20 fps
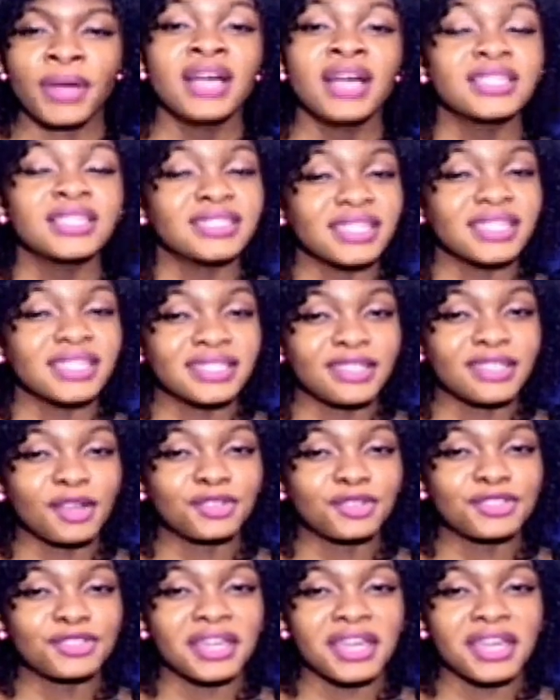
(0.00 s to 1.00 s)

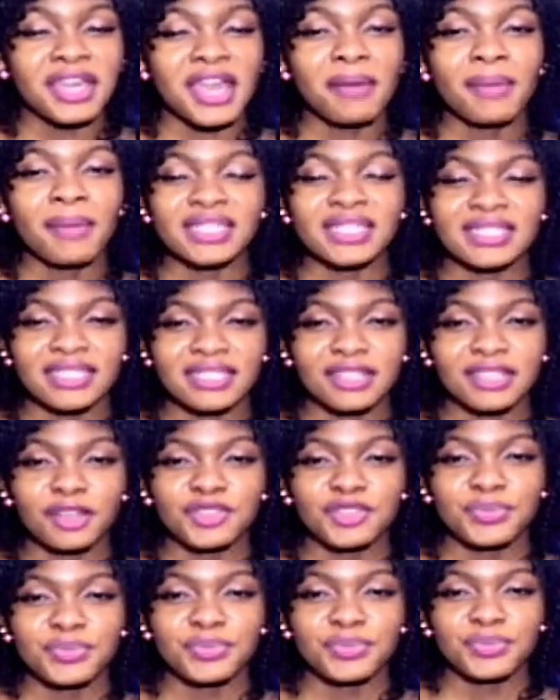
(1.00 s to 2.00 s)
6:30 a.m. and
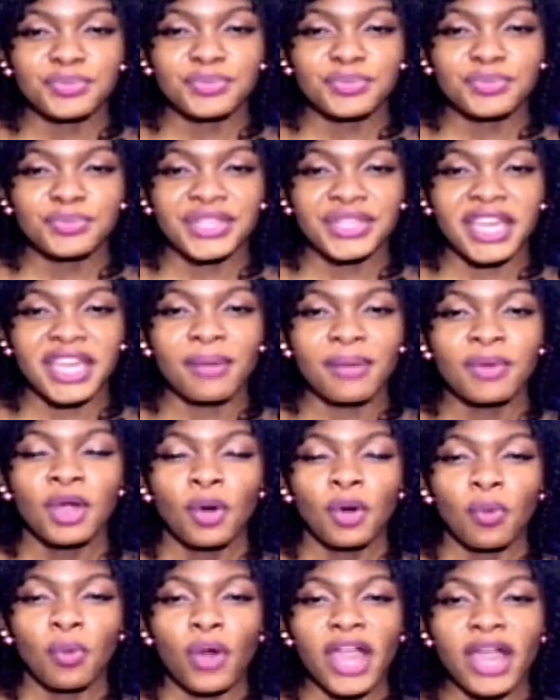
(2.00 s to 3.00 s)
6:30 p.m.
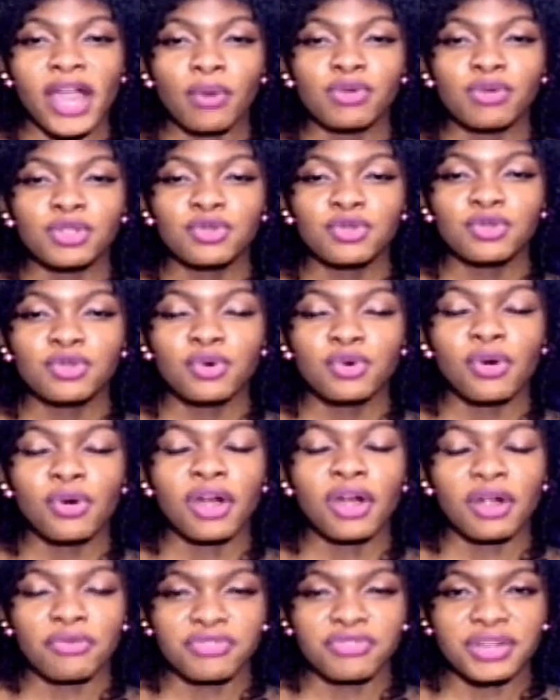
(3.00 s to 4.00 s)
where we do
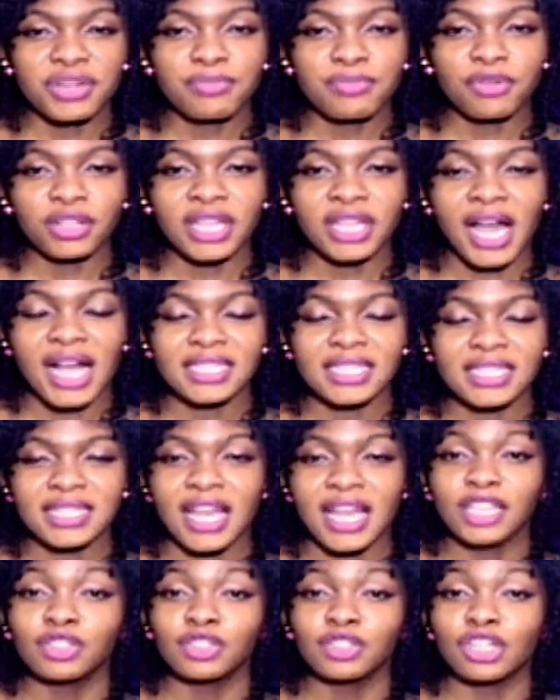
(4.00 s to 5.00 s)
a rebroadcast.
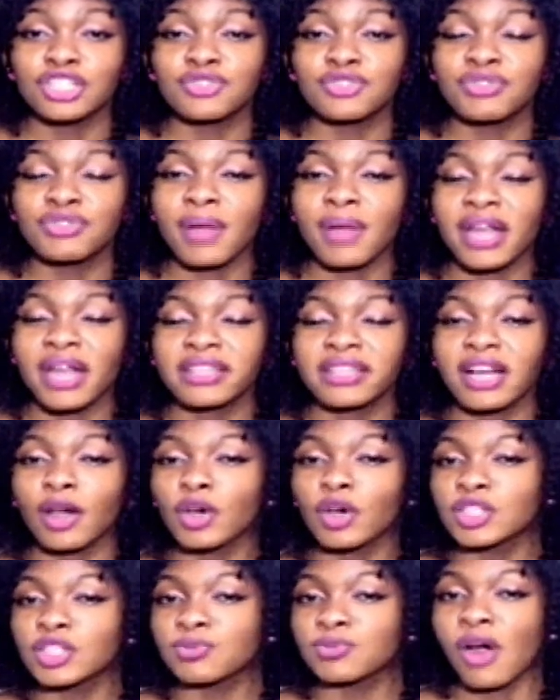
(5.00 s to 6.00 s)
And just to remind our
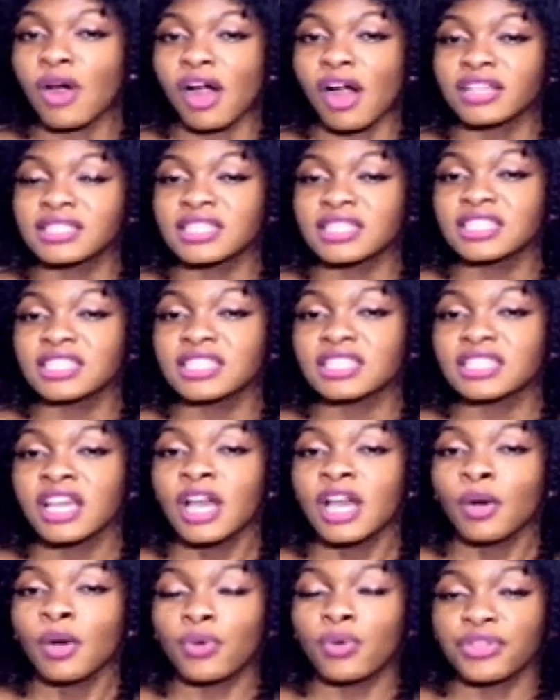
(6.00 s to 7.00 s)
gospel artists,
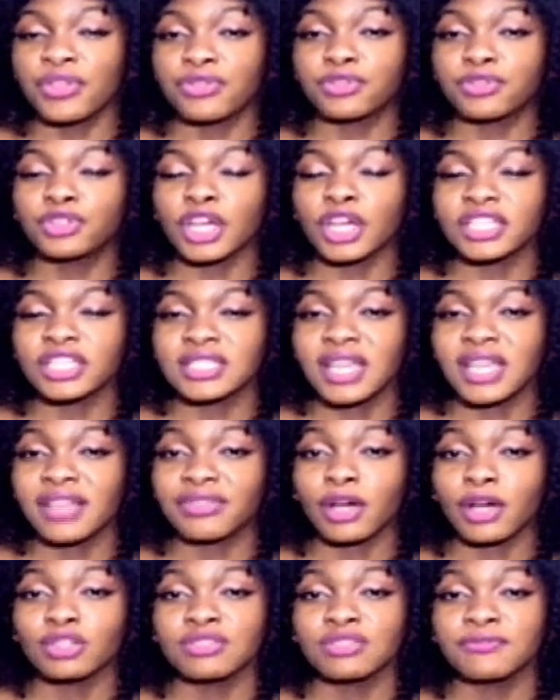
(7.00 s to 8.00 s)
with just
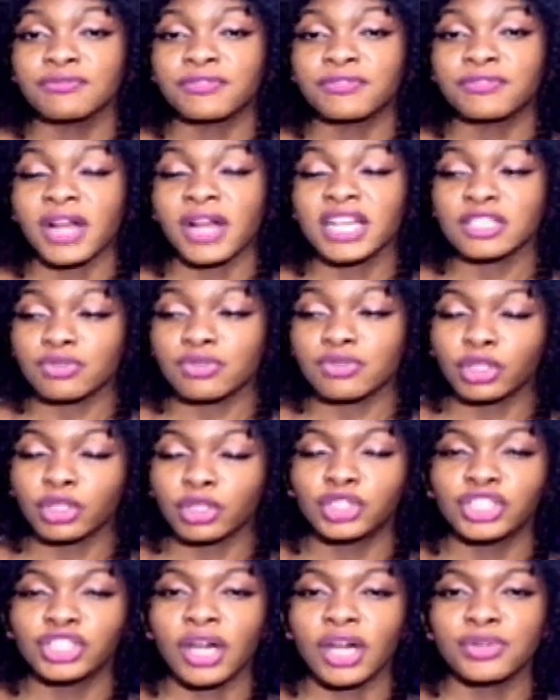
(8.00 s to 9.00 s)
10,000 francs,
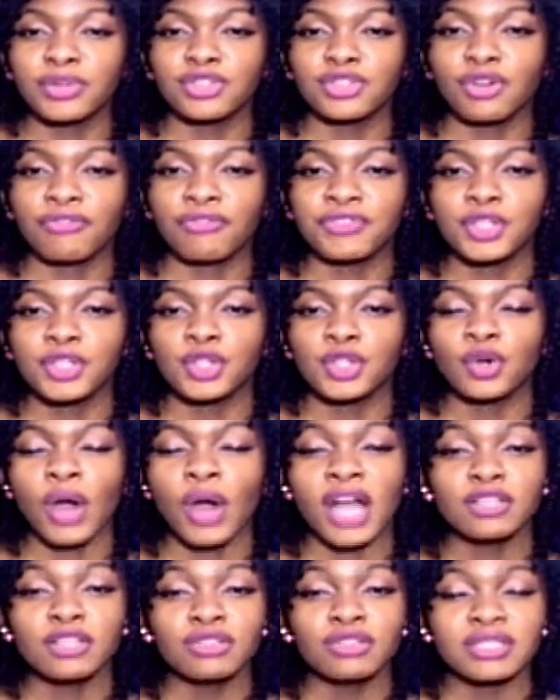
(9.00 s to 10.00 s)
rush here with your video
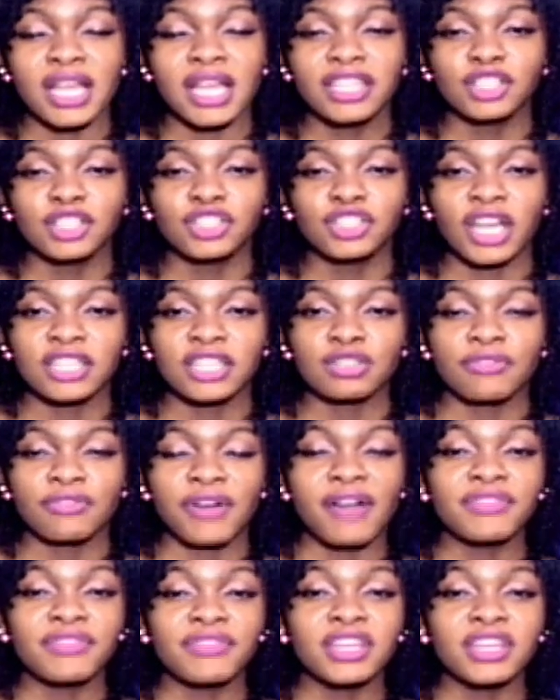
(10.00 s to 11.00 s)
and you stand a chance
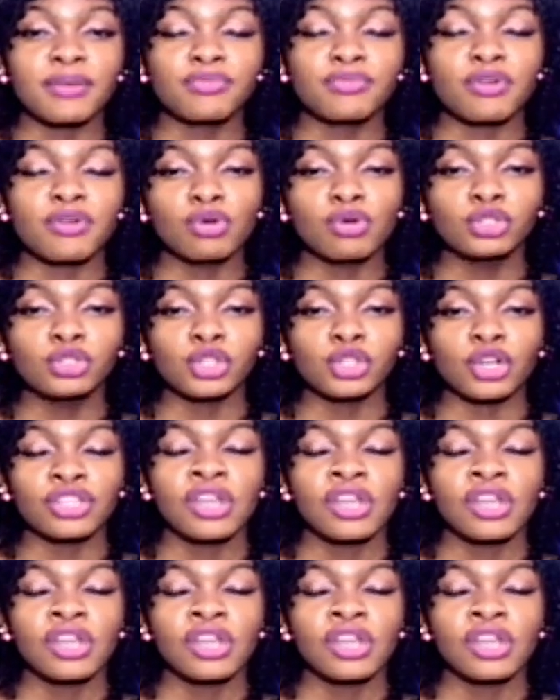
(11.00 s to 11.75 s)
of having a promotion